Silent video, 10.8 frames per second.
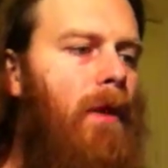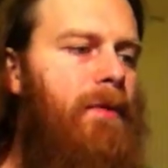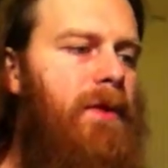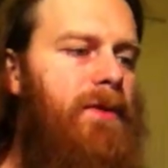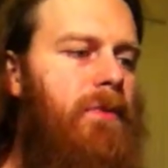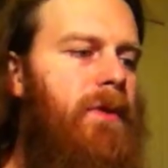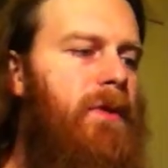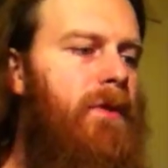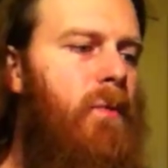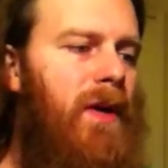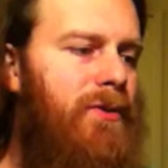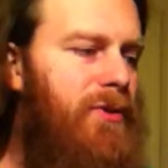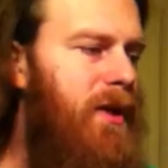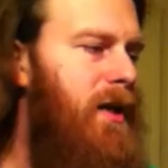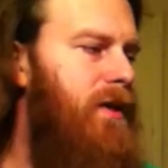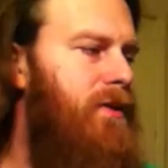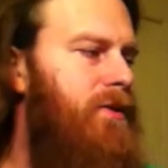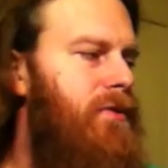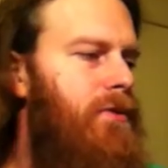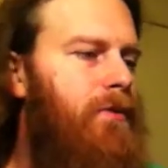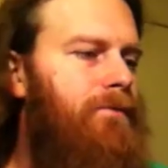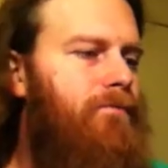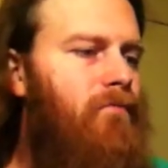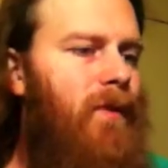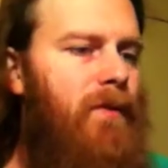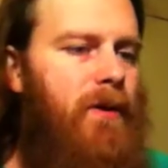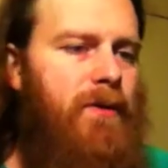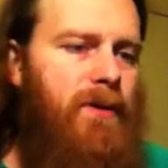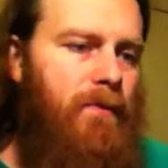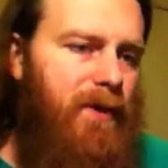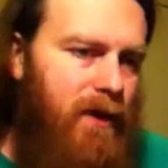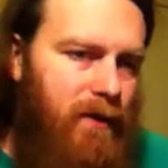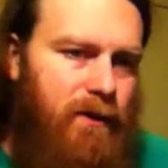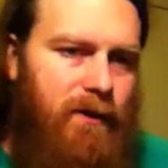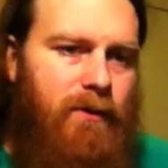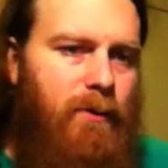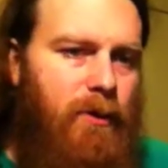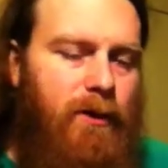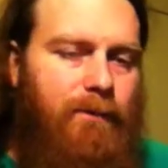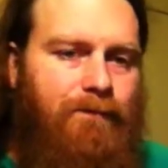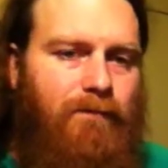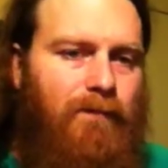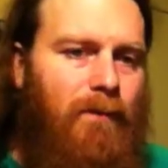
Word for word: This one, while trying to evoke something a little more